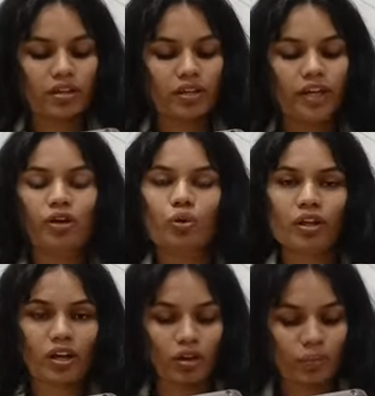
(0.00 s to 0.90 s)

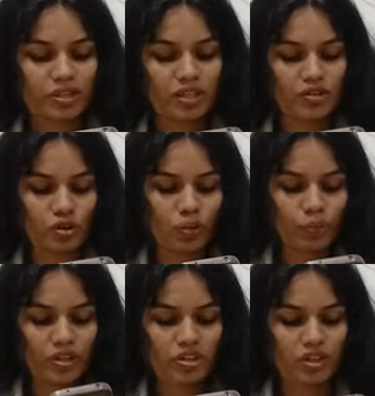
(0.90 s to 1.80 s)
day-to-day business
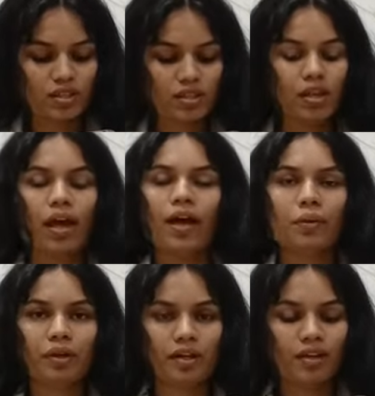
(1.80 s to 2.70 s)
operations,
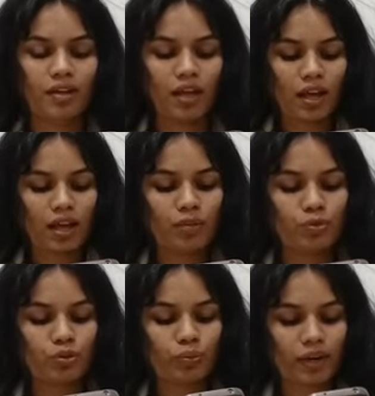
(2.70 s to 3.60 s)
and it helps
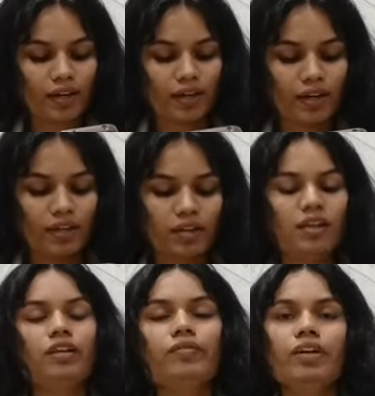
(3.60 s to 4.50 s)
to maintain the
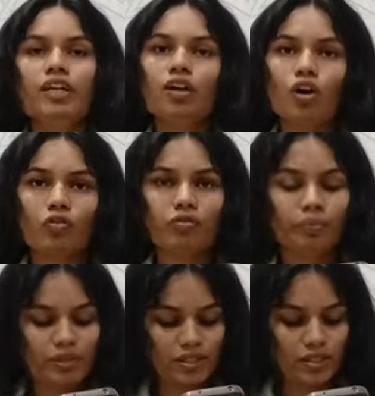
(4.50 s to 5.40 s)
liquidity of
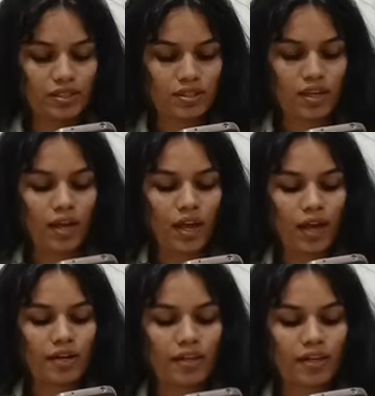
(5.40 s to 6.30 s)
business,
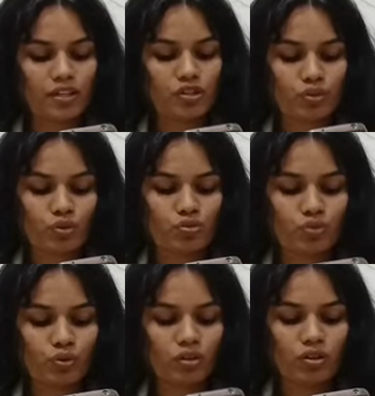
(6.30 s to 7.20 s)
and it is
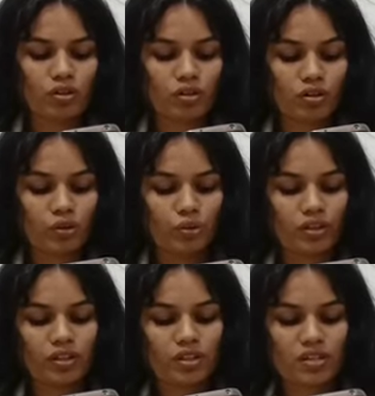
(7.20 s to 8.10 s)
useful
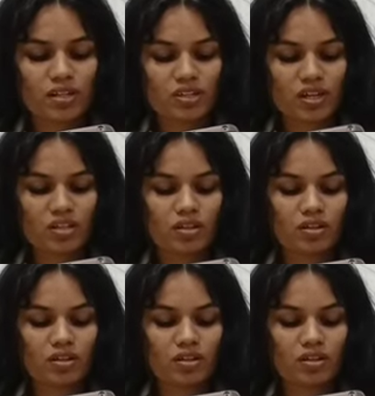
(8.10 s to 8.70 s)
during the seasonal